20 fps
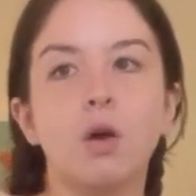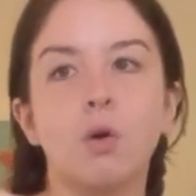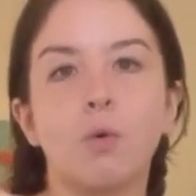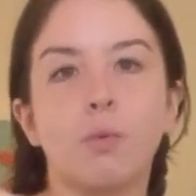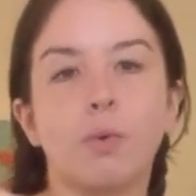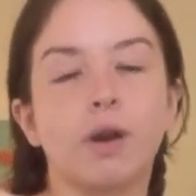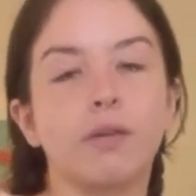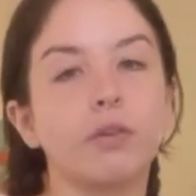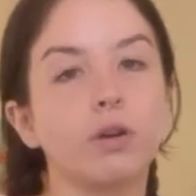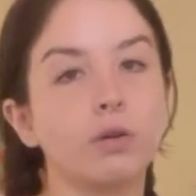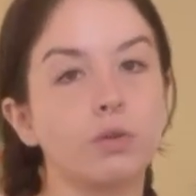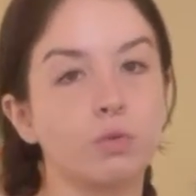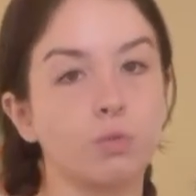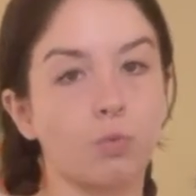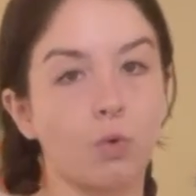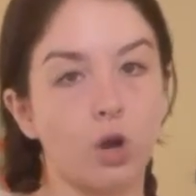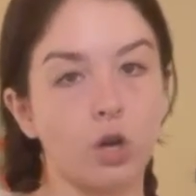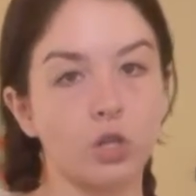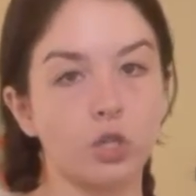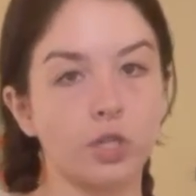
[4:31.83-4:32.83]
Whenever I was
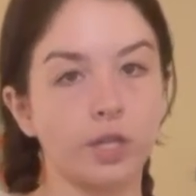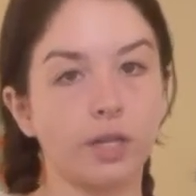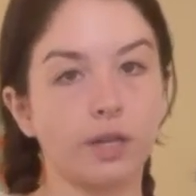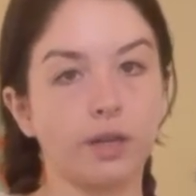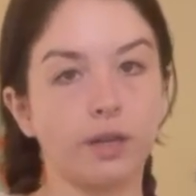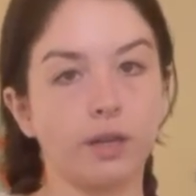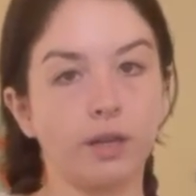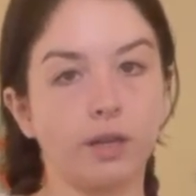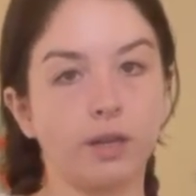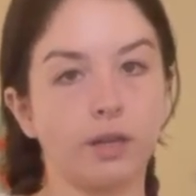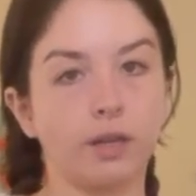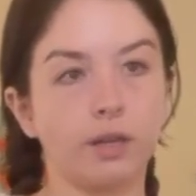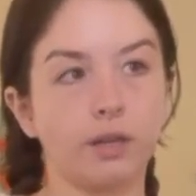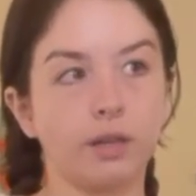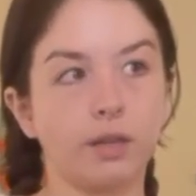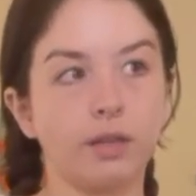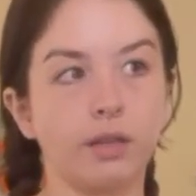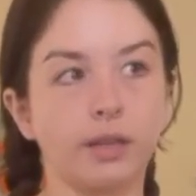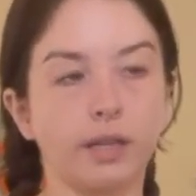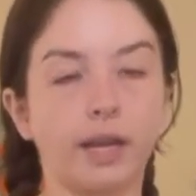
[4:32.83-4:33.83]
washing it,
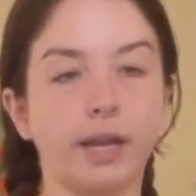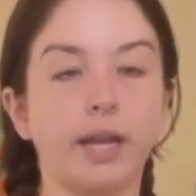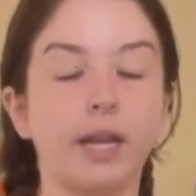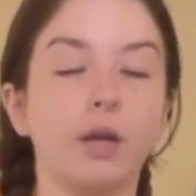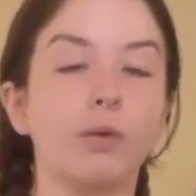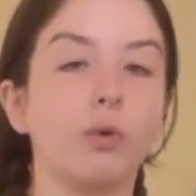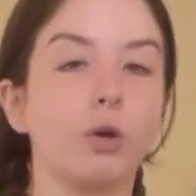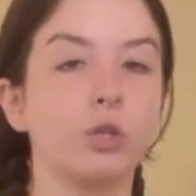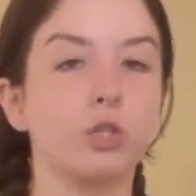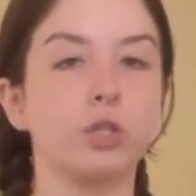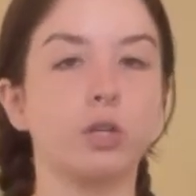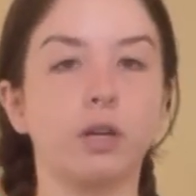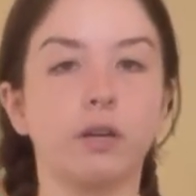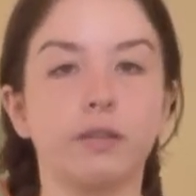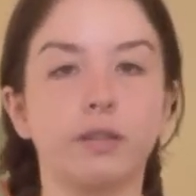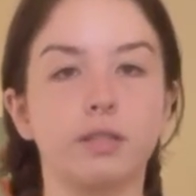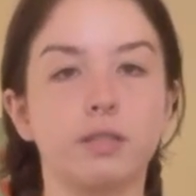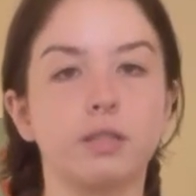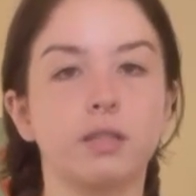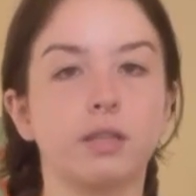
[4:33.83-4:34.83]
like I hand wash it
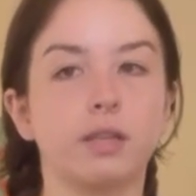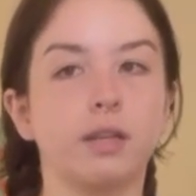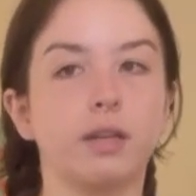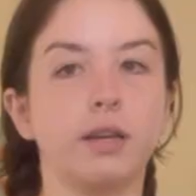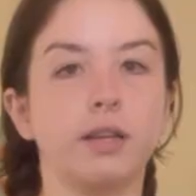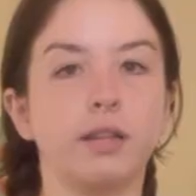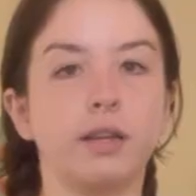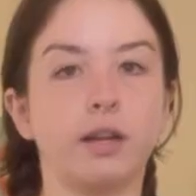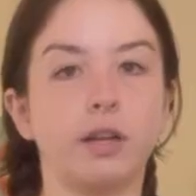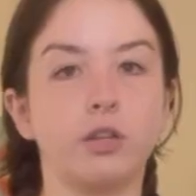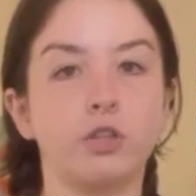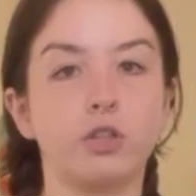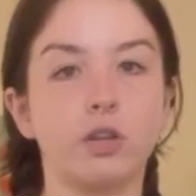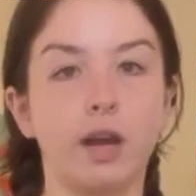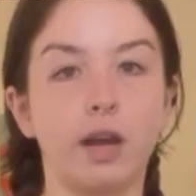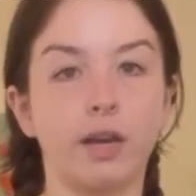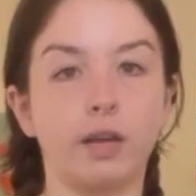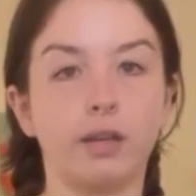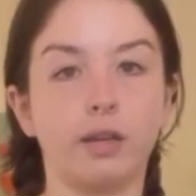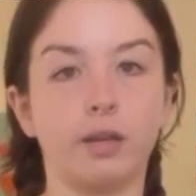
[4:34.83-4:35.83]
obviously, and then I
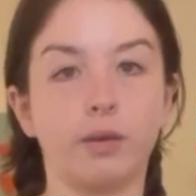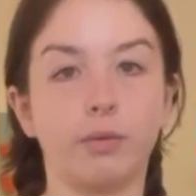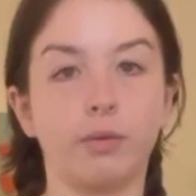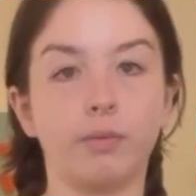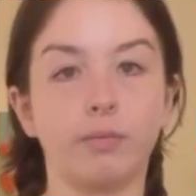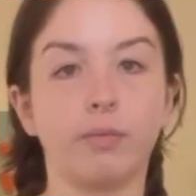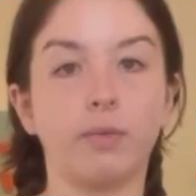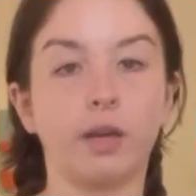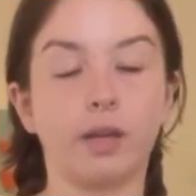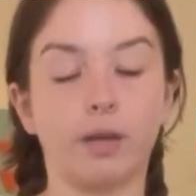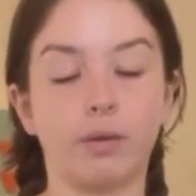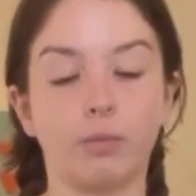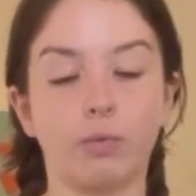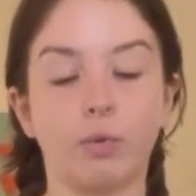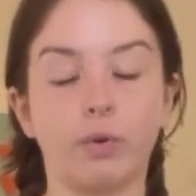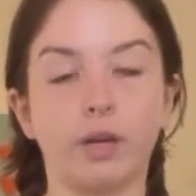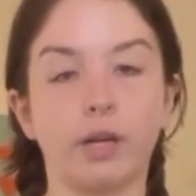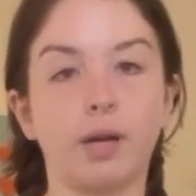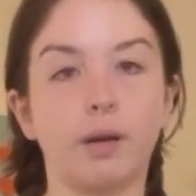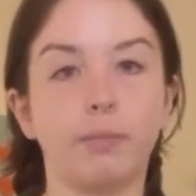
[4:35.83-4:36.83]
dried it, like I
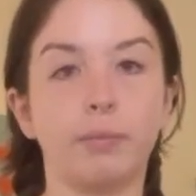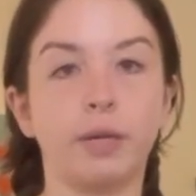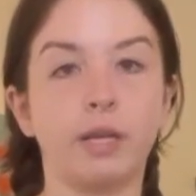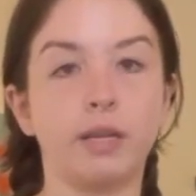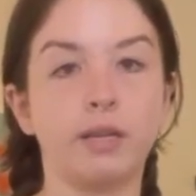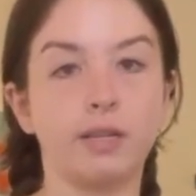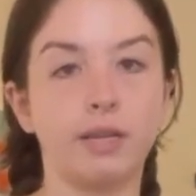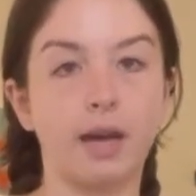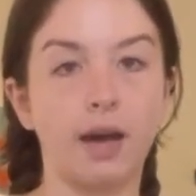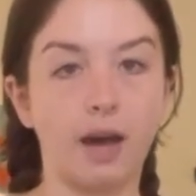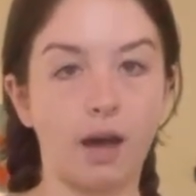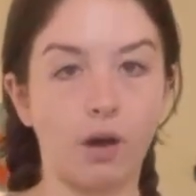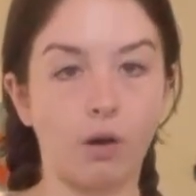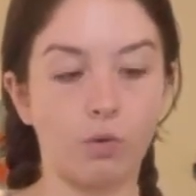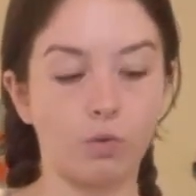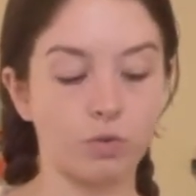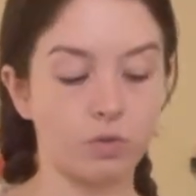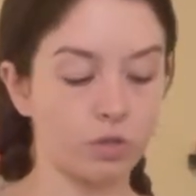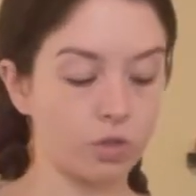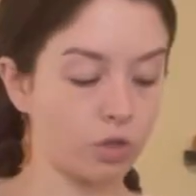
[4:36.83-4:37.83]
rolled it up in
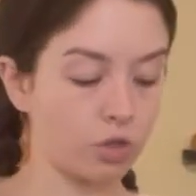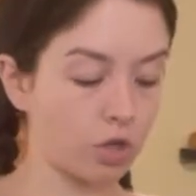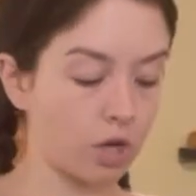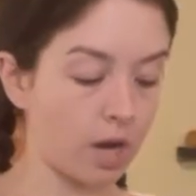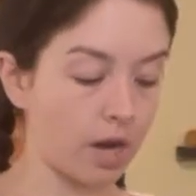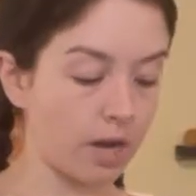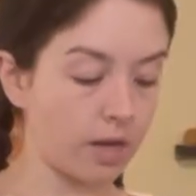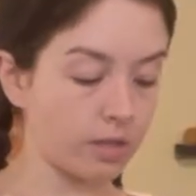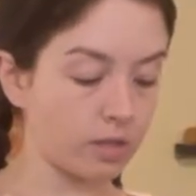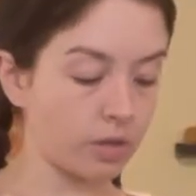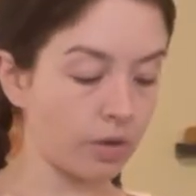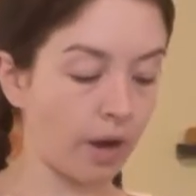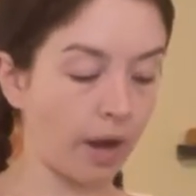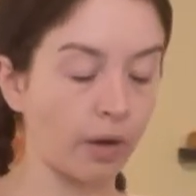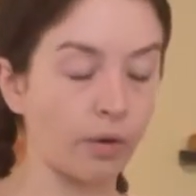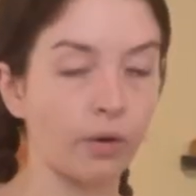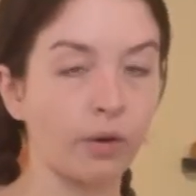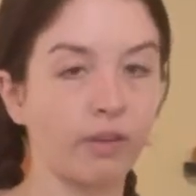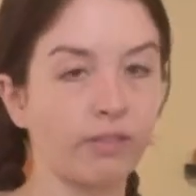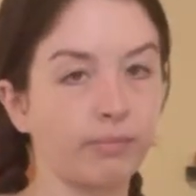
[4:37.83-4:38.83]
towels to dry. So I
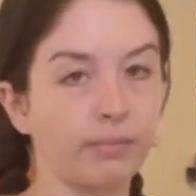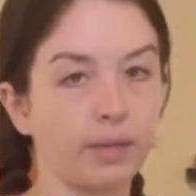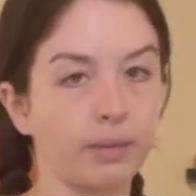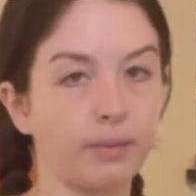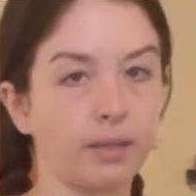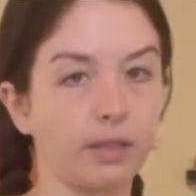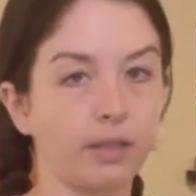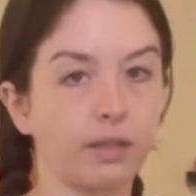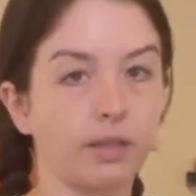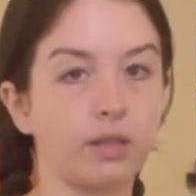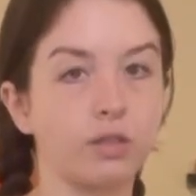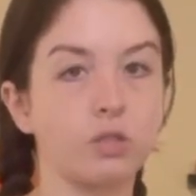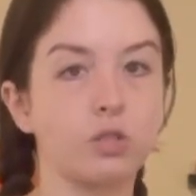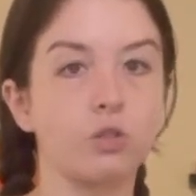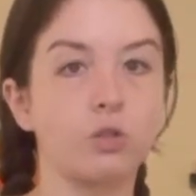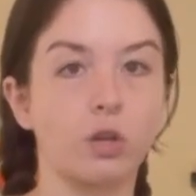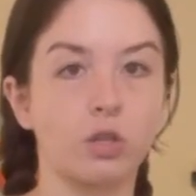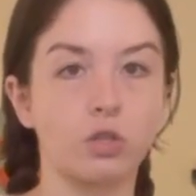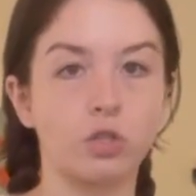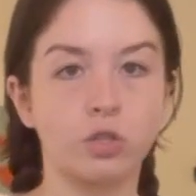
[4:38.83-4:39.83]
don't know if maybe like it
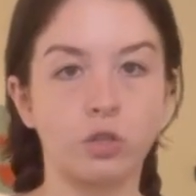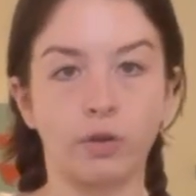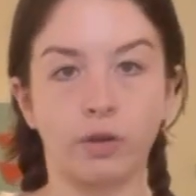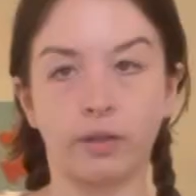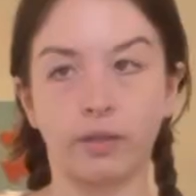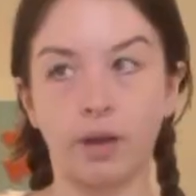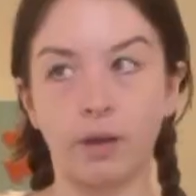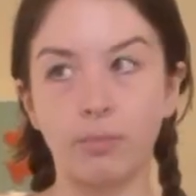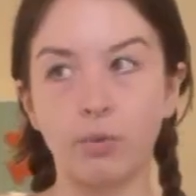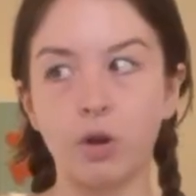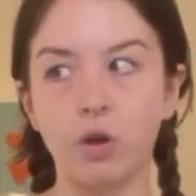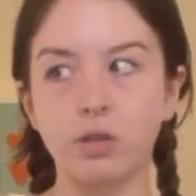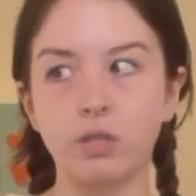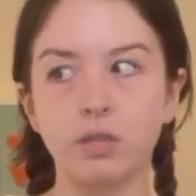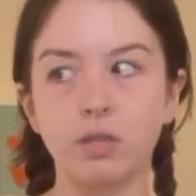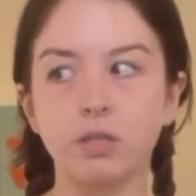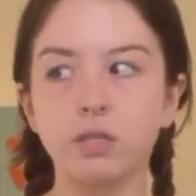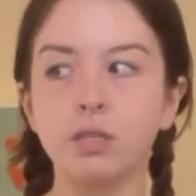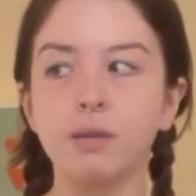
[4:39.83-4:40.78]
stretched during that process